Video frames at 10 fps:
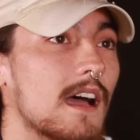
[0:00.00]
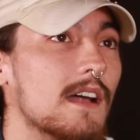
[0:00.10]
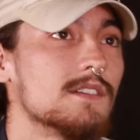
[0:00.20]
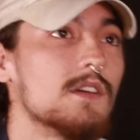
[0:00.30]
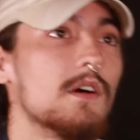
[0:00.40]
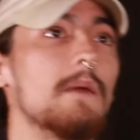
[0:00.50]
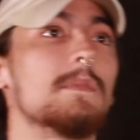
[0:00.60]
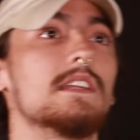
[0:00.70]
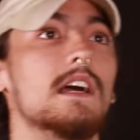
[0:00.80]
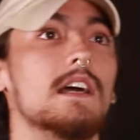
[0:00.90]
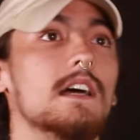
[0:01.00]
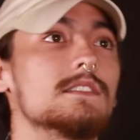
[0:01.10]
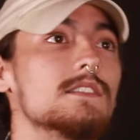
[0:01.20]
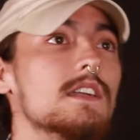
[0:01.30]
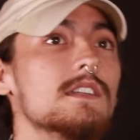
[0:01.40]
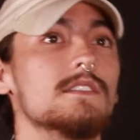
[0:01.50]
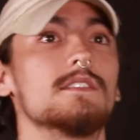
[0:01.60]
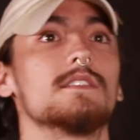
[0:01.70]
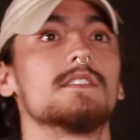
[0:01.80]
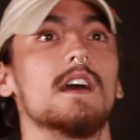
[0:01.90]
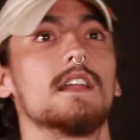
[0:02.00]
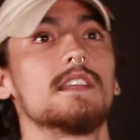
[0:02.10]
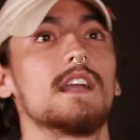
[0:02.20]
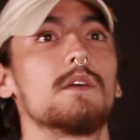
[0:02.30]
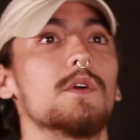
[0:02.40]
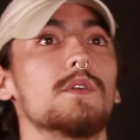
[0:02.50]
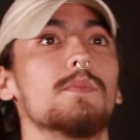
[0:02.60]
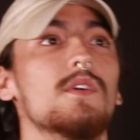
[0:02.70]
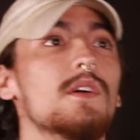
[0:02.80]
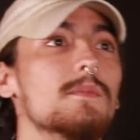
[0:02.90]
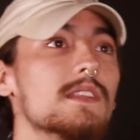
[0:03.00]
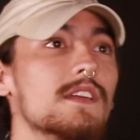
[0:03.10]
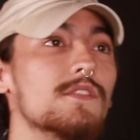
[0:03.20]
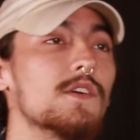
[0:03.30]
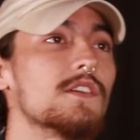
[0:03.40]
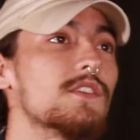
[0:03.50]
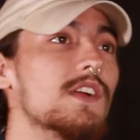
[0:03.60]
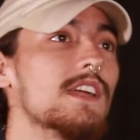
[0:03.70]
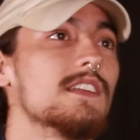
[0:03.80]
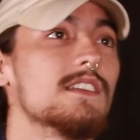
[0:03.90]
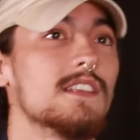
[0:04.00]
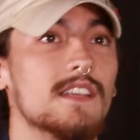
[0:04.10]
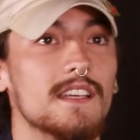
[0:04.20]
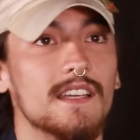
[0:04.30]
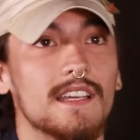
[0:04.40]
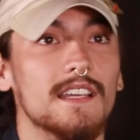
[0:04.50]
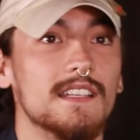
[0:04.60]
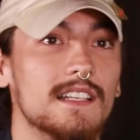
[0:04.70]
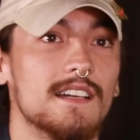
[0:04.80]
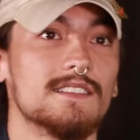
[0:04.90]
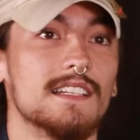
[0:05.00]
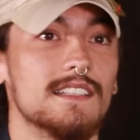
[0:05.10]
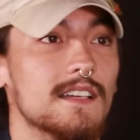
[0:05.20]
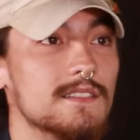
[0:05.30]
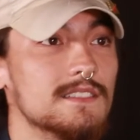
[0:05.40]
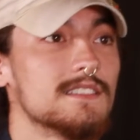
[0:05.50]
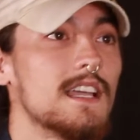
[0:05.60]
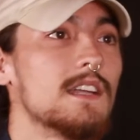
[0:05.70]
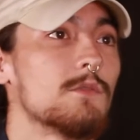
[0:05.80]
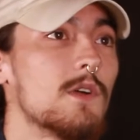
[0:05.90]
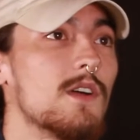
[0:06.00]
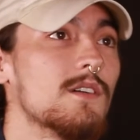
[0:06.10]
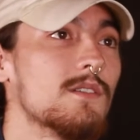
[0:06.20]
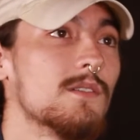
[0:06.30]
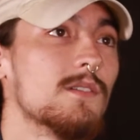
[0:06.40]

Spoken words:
I don't know. I mean, I think I wrote a poem in like 4th grade. And then I was like, damn, this is kind of raw.